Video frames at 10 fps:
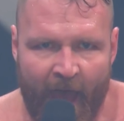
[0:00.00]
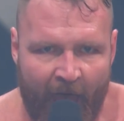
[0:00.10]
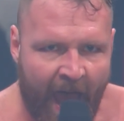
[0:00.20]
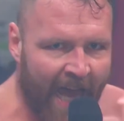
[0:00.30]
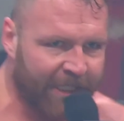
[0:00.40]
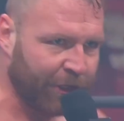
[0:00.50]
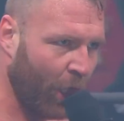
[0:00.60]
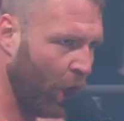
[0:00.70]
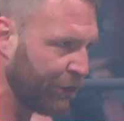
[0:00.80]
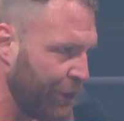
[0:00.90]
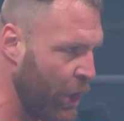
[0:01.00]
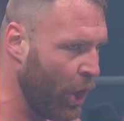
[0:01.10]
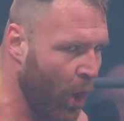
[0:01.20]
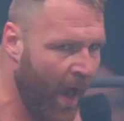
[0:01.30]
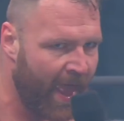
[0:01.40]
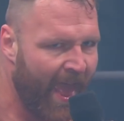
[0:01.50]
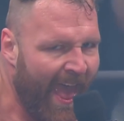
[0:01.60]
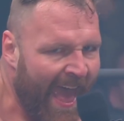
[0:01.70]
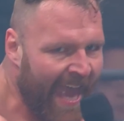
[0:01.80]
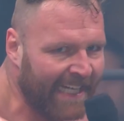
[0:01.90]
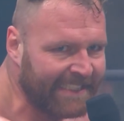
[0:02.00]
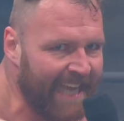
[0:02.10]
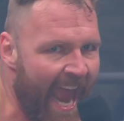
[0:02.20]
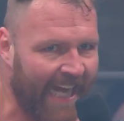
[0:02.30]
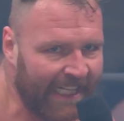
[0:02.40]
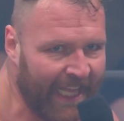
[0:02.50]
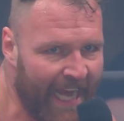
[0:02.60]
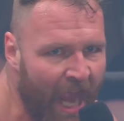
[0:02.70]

I told you exactly